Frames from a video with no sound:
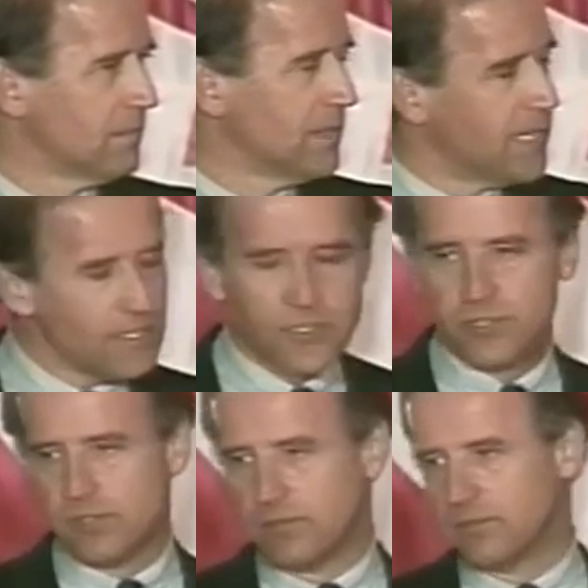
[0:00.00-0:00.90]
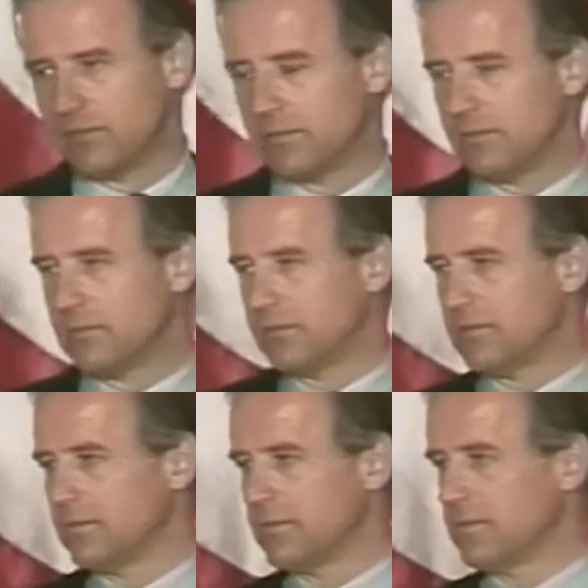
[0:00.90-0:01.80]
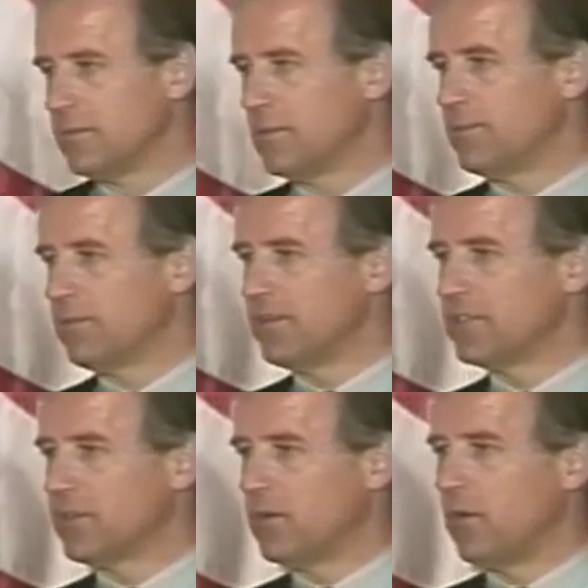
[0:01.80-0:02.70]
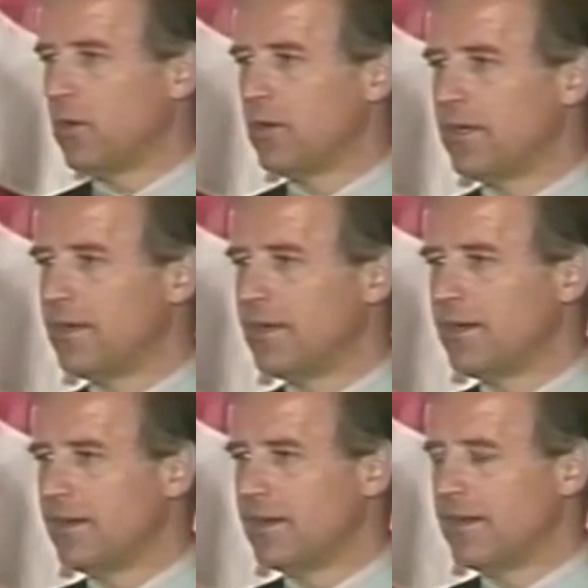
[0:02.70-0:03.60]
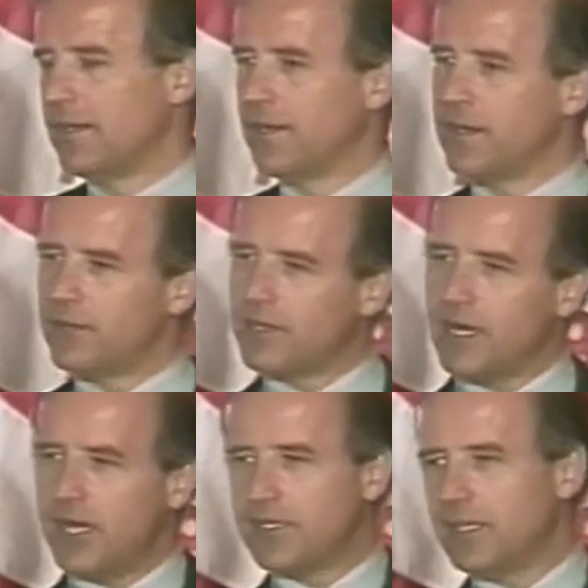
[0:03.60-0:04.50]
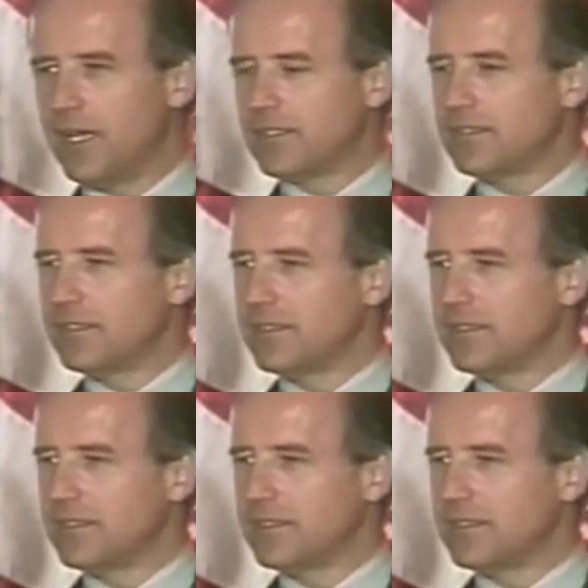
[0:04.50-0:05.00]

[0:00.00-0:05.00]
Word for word: into what Professor Corwin, in another context,